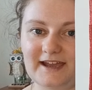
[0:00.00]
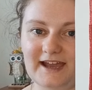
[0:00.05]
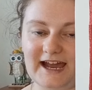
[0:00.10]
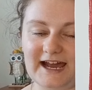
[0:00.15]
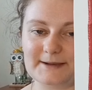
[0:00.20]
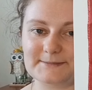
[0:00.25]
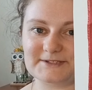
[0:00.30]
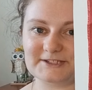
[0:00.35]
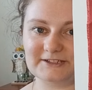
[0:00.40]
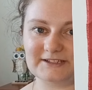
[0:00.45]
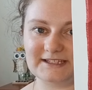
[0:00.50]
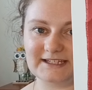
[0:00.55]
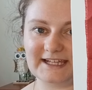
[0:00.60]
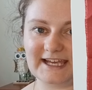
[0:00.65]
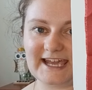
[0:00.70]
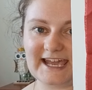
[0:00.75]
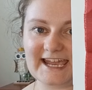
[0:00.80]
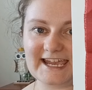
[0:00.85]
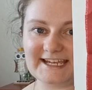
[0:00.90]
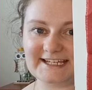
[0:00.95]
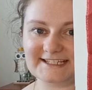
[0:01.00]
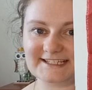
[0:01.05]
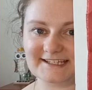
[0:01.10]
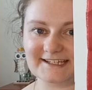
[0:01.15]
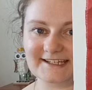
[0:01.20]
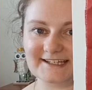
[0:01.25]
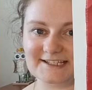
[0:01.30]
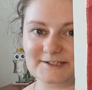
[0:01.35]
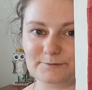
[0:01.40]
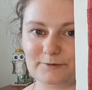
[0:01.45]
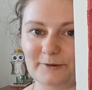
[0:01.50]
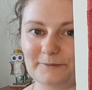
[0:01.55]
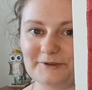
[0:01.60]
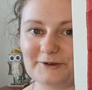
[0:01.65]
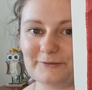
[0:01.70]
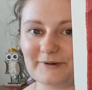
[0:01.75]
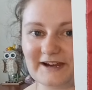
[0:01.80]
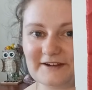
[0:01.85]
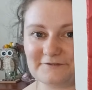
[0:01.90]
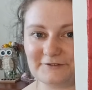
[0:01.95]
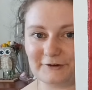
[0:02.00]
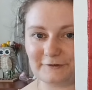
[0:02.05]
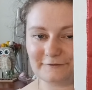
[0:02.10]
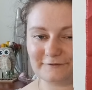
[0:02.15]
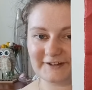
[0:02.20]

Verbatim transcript: Absolutely hate it. That's probably why I've not